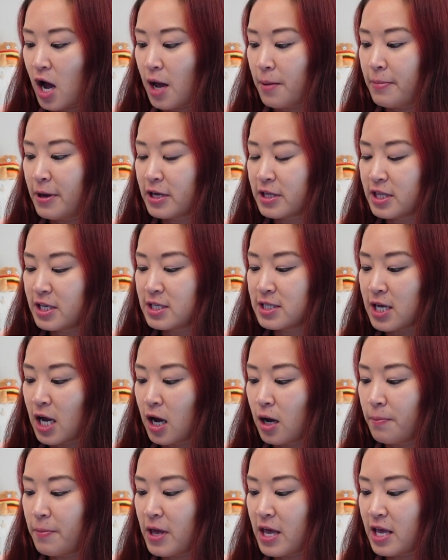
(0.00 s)
I picked these
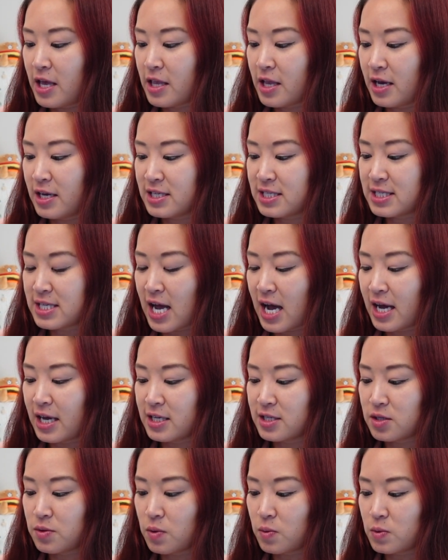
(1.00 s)
up in a
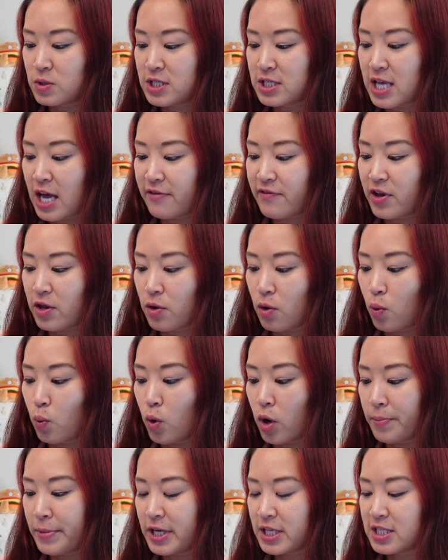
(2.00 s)
size 7
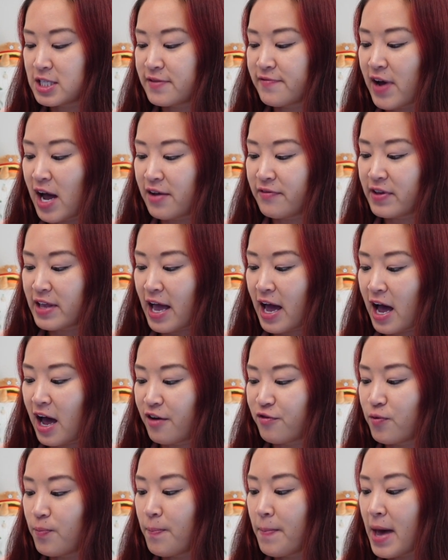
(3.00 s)
women's,
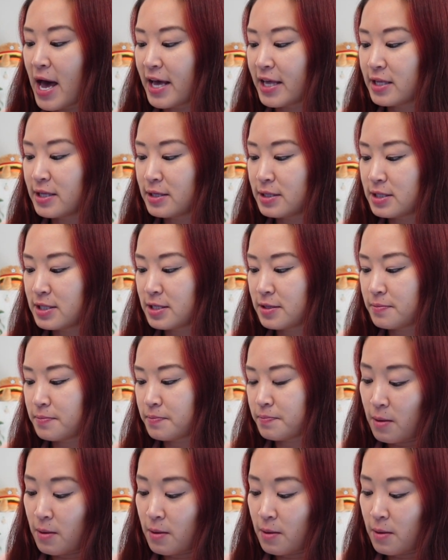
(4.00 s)
5.5 men's.